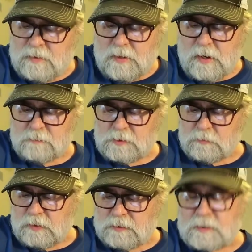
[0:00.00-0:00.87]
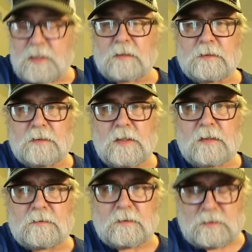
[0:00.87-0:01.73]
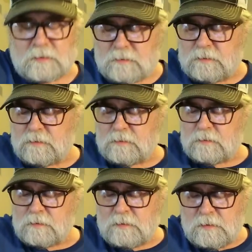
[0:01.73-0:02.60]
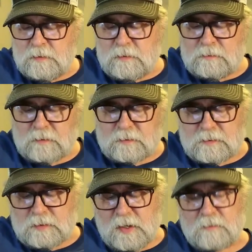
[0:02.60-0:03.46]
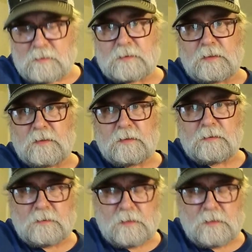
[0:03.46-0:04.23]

I'm just really tickled to death that the sound is good.